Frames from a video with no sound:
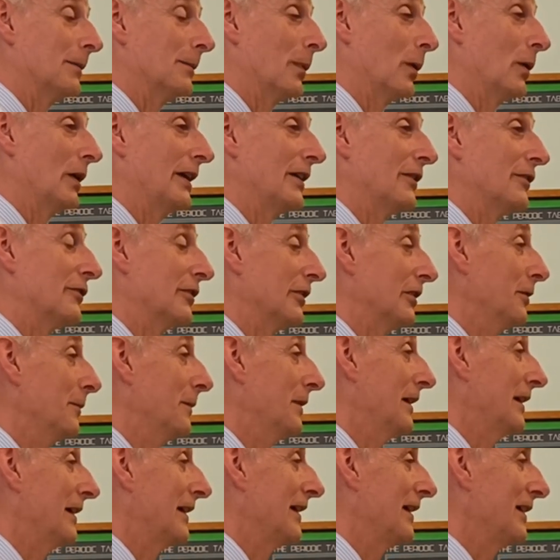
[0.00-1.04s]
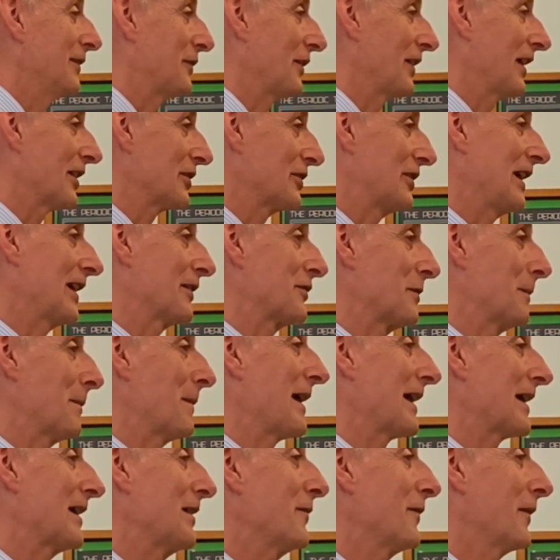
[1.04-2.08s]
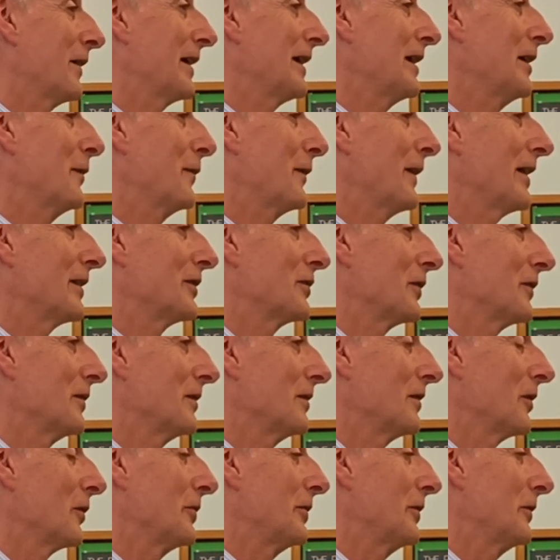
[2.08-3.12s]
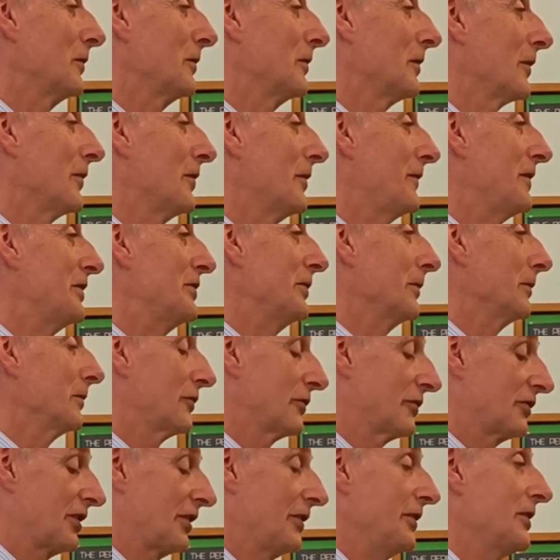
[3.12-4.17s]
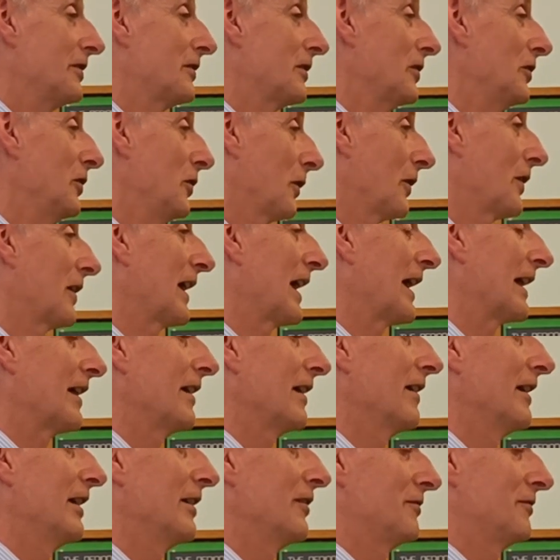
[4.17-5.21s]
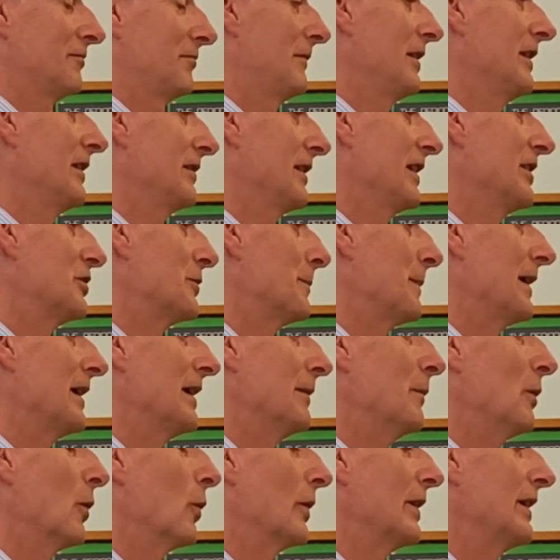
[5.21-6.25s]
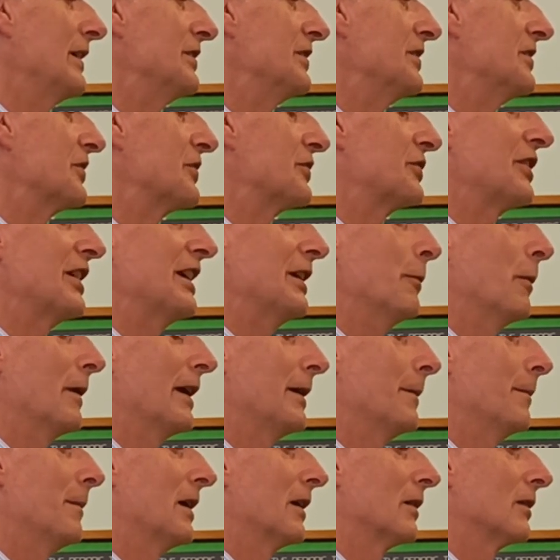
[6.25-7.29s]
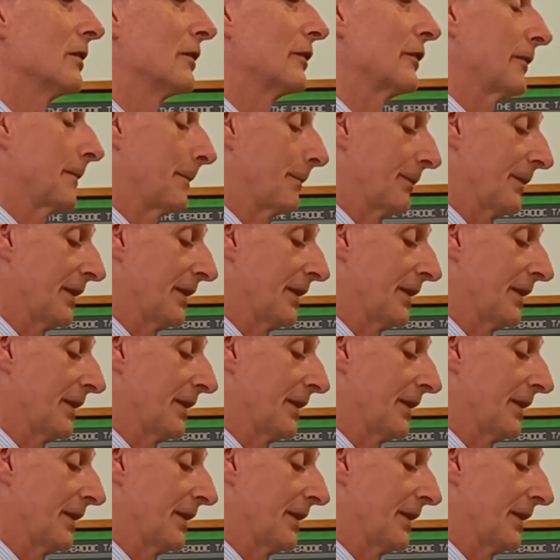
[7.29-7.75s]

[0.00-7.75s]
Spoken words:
boiling tube is it actually has a magnifying effect on the visuals, so you can look at it and it's a bit more easy to see when it melts.